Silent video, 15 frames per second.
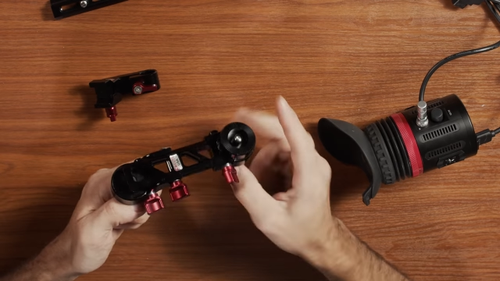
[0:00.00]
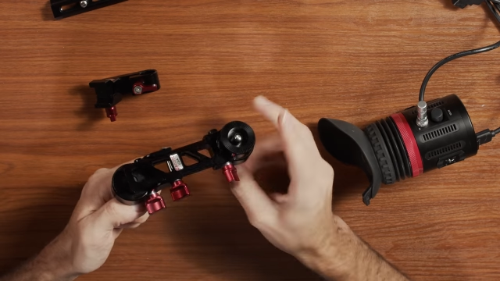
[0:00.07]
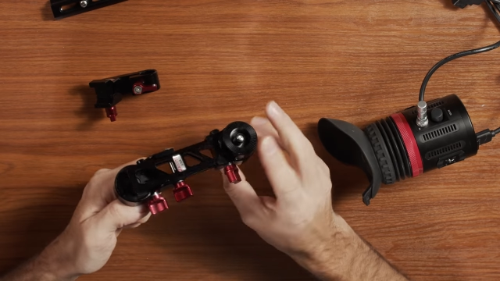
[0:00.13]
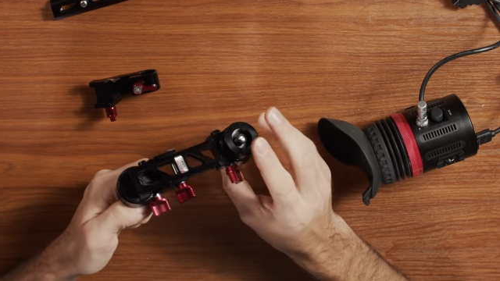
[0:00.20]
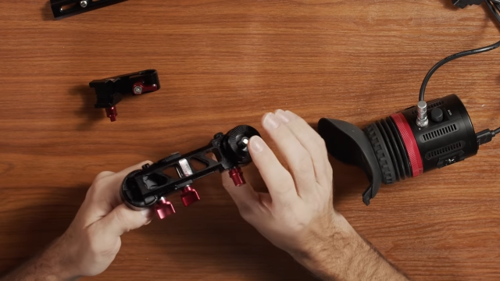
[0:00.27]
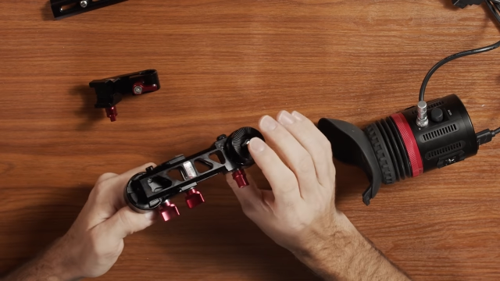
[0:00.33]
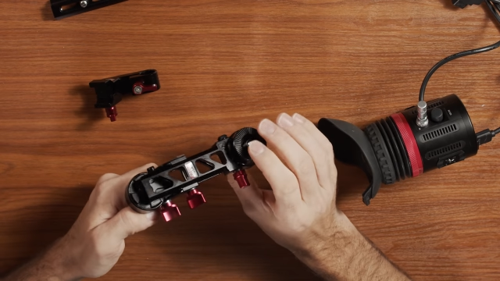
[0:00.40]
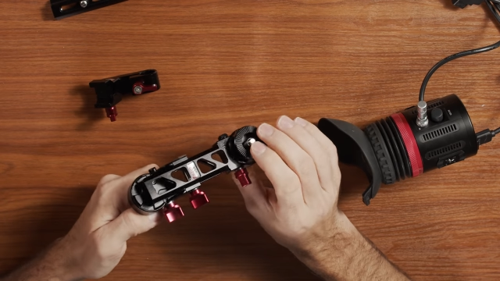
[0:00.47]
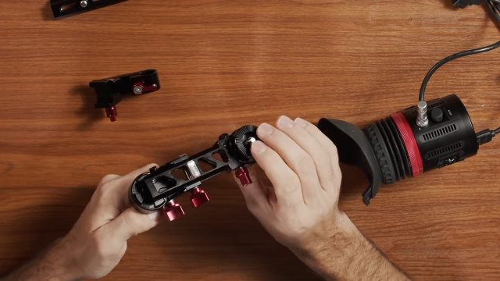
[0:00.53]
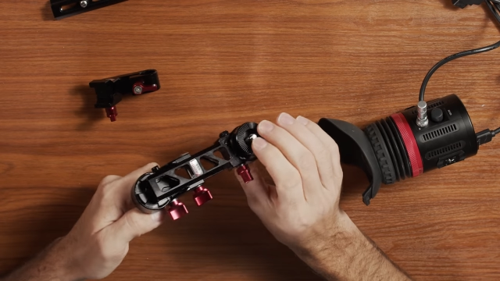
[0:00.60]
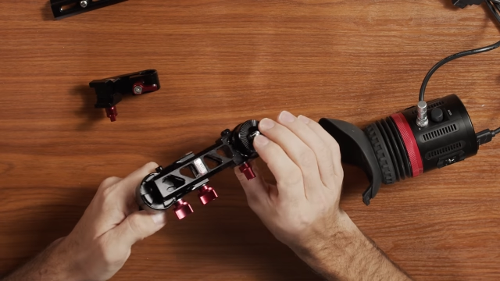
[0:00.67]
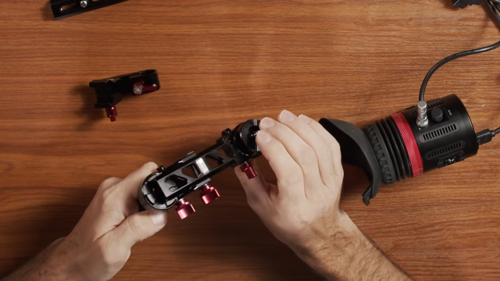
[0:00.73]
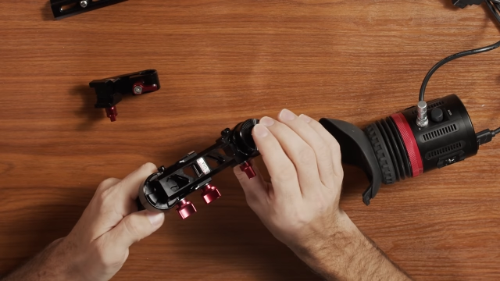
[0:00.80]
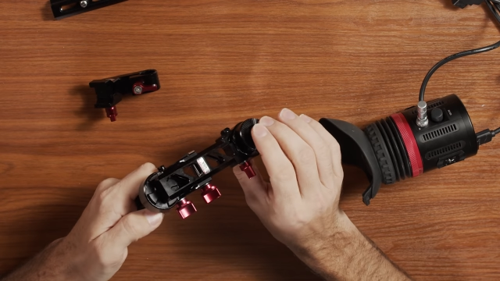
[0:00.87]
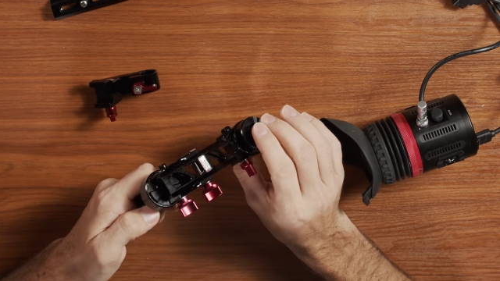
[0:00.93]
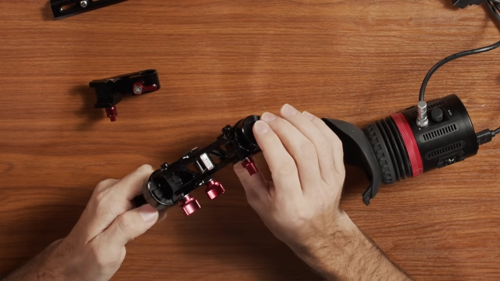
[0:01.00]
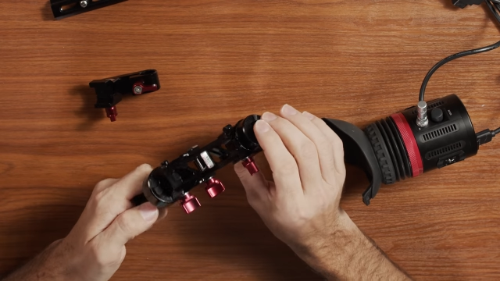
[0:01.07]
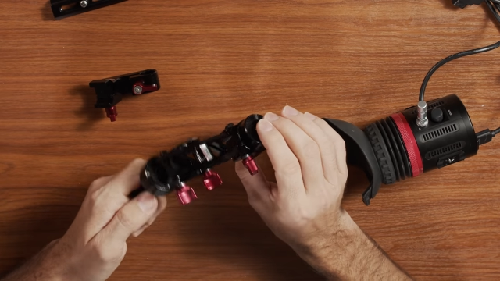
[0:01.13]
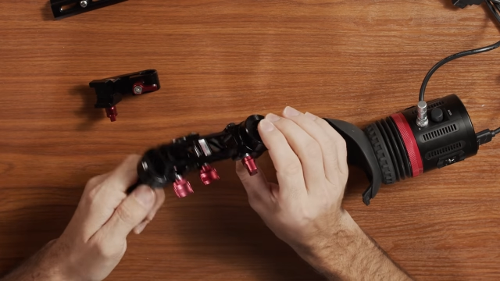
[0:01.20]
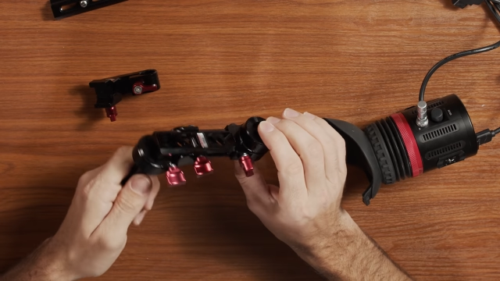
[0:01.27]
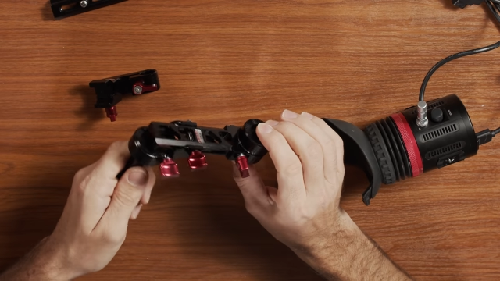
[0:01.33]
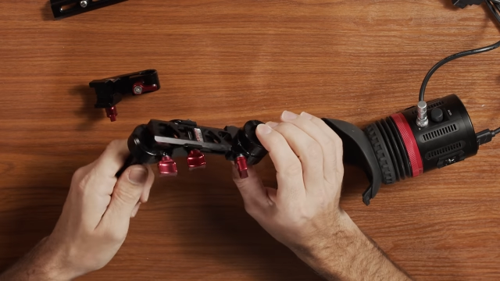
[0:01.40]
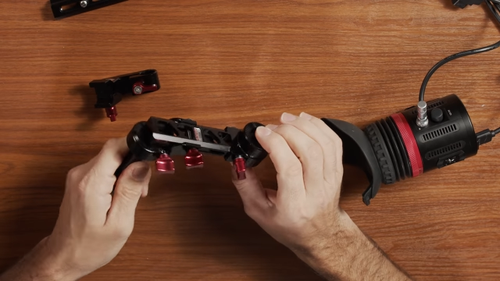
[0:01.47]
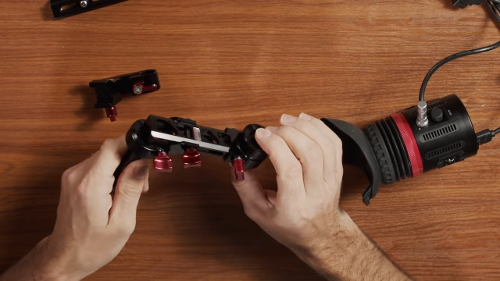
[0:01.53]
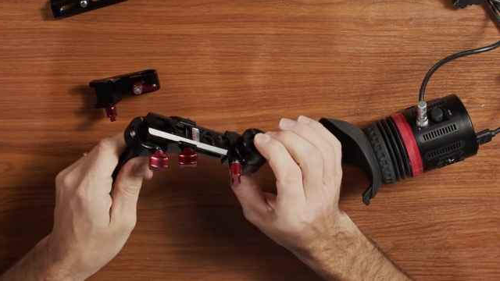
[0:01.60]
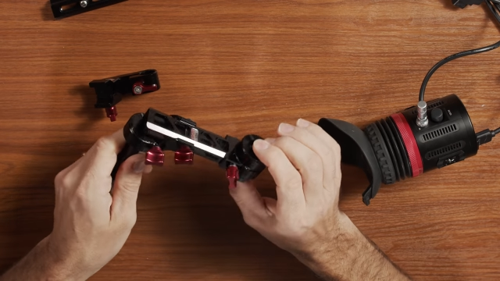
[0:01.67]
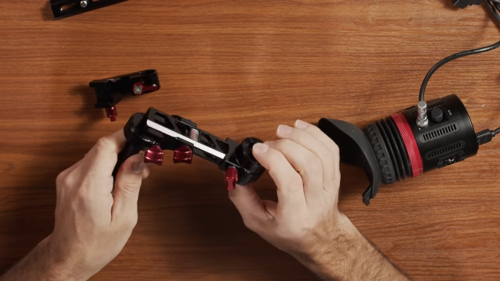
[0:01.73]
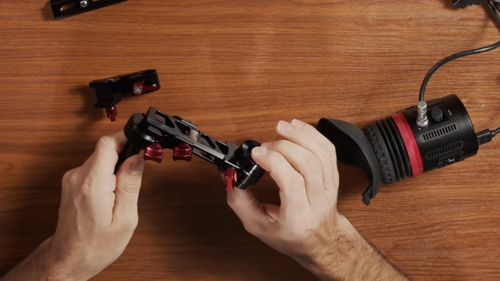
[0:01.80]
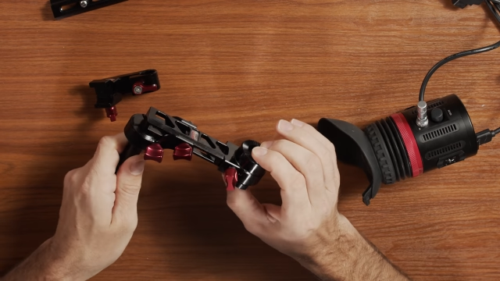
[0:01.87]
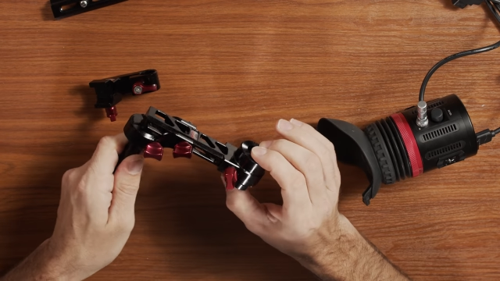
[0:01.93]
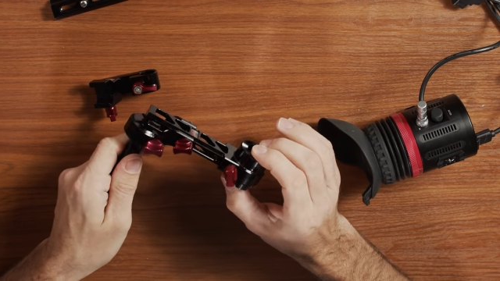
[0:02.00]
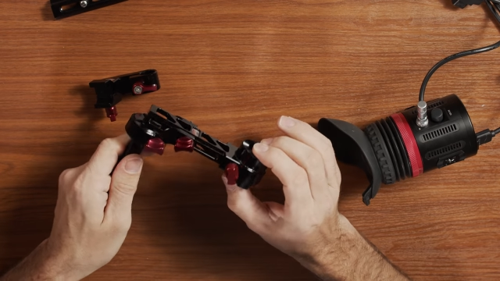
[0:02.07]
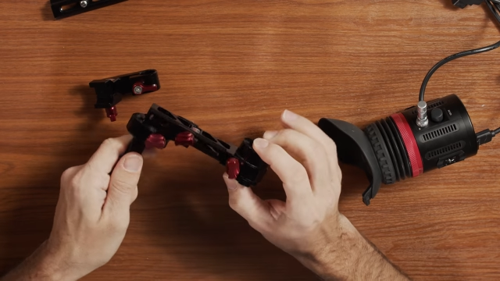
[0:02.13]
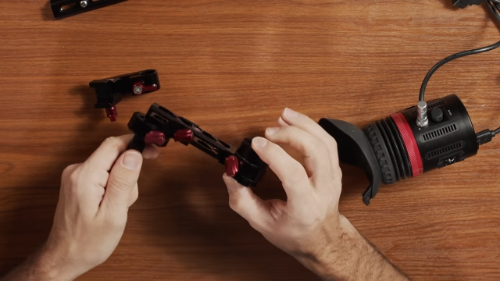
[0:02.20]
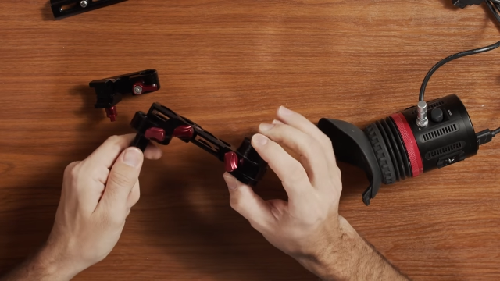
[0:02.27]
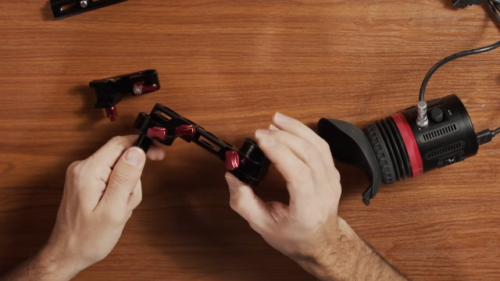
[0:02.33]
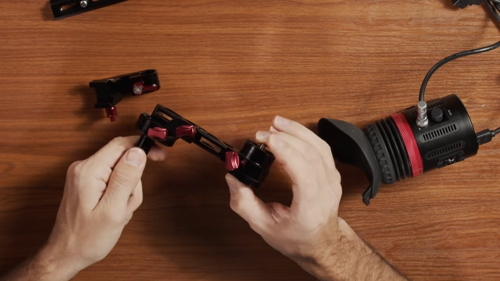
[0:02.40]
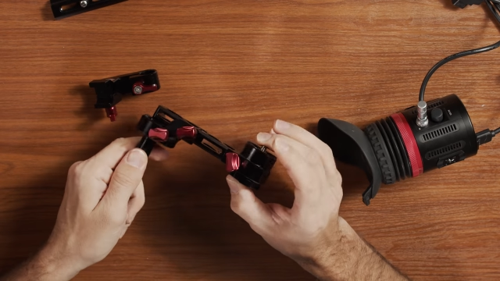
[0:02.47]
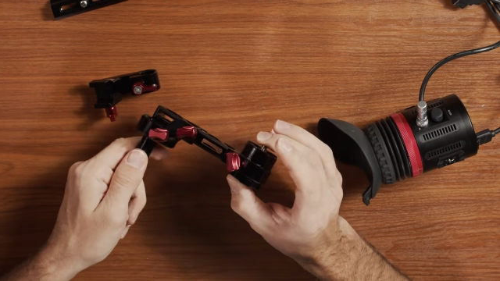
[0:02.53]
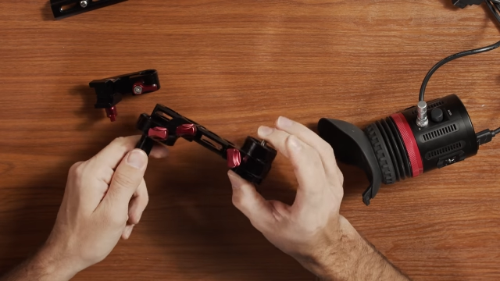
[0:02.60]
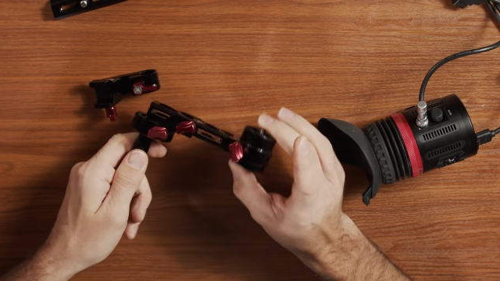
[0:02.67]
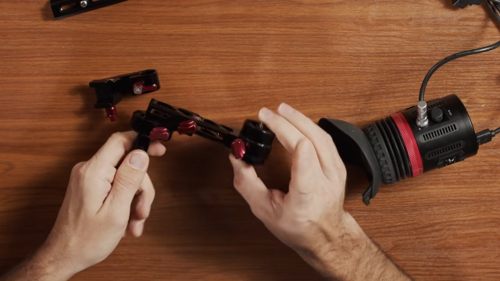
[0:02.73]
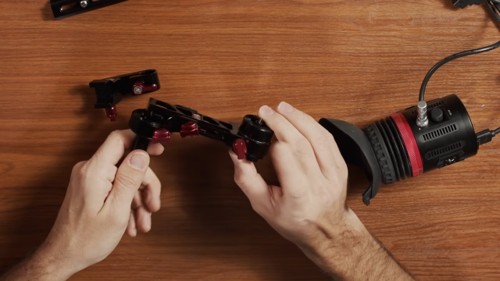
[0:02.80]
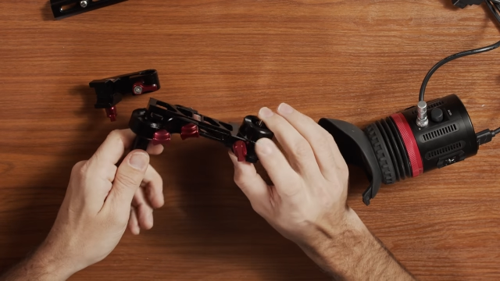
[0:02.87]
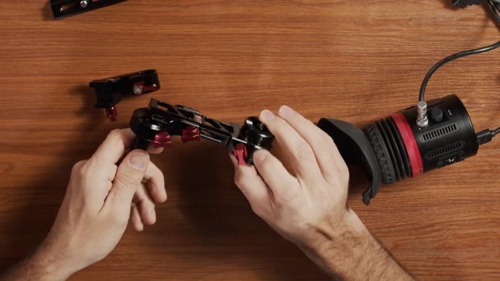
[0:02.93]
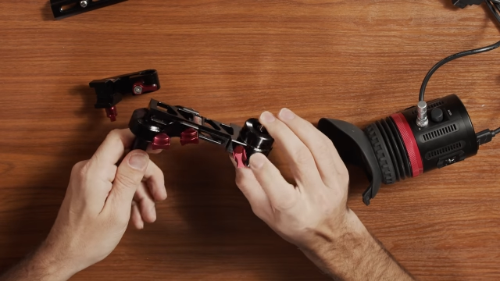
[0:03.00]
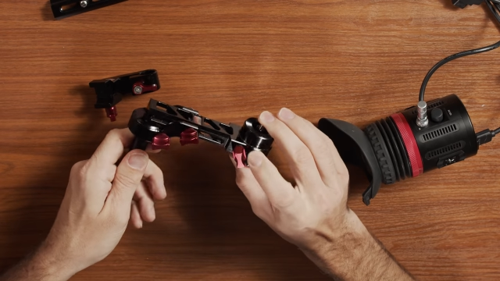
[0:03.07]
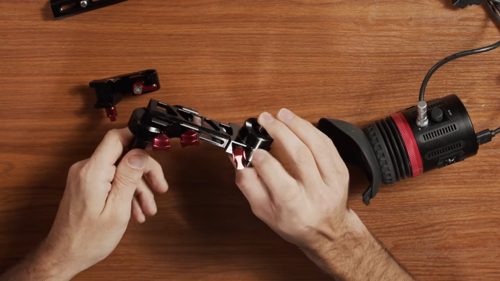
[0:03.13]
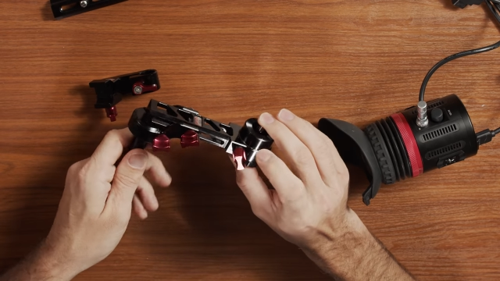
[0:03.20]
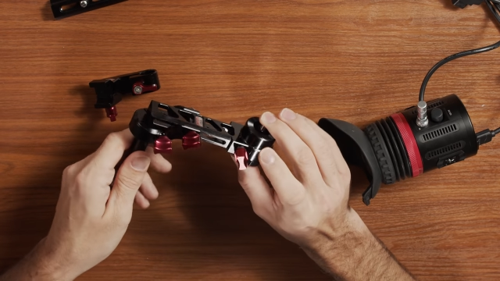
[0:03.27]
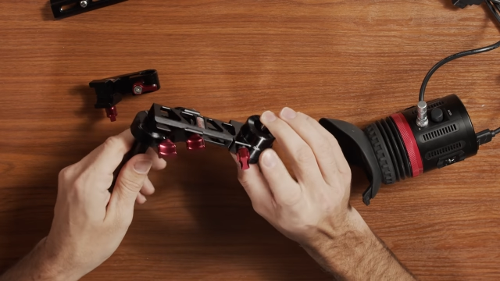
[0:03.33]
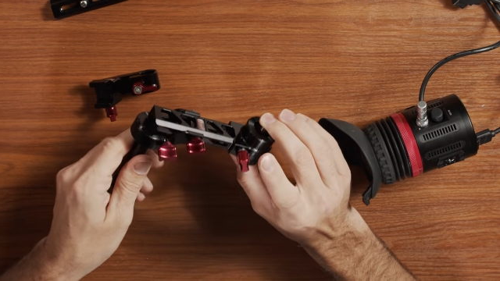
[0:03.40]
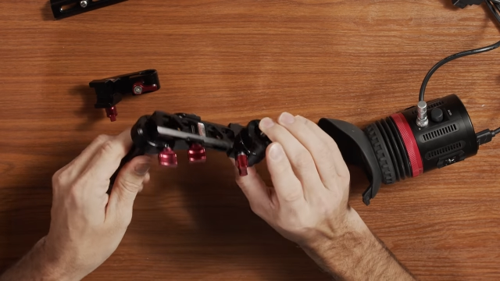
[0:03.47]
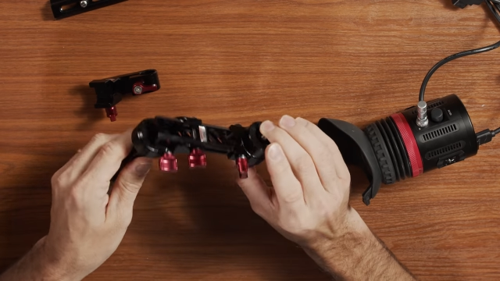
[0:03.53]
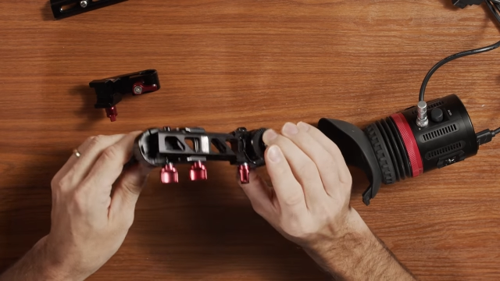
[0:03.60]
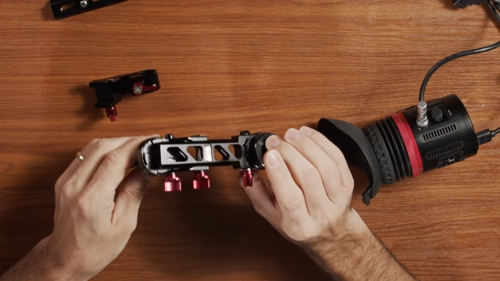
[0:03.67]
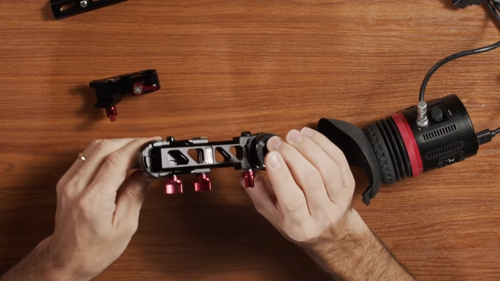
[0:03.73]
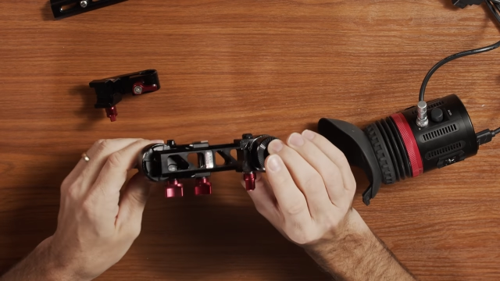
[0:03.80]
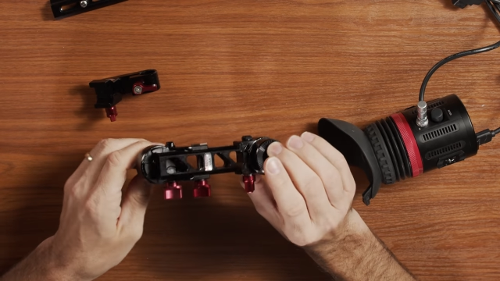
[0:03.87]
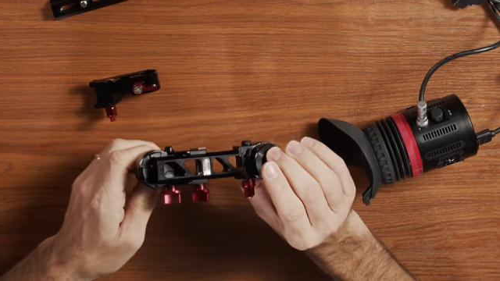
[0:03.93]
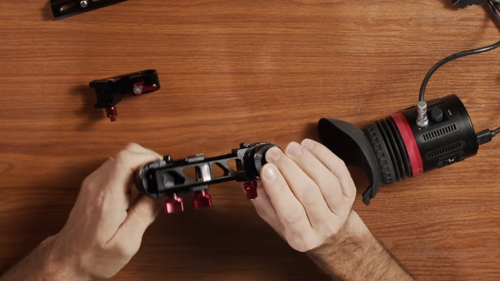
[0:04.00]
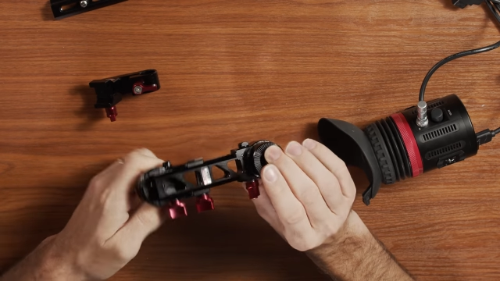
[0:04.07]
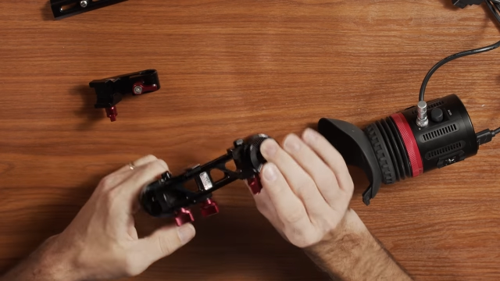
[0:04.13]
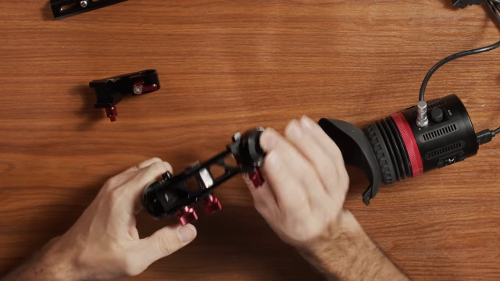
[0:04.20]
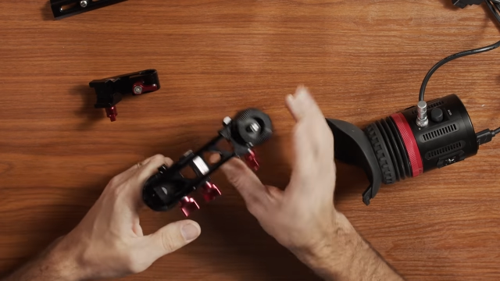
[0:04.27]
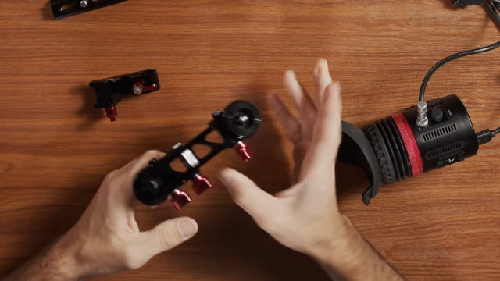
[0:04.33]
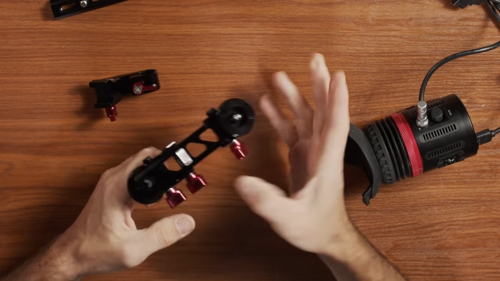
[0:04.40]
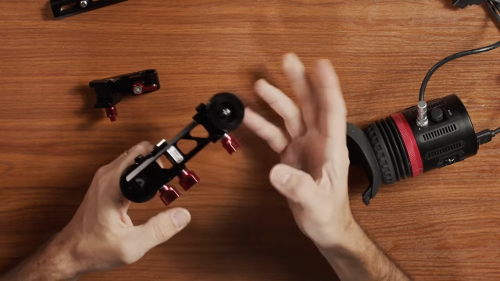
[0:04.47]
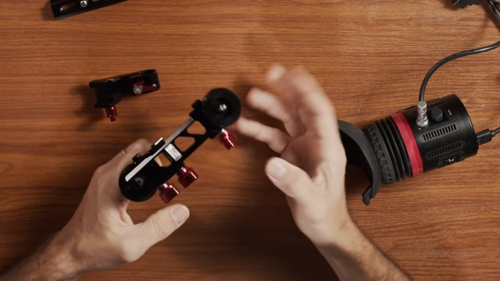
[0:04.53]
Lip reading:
(no speaker visible)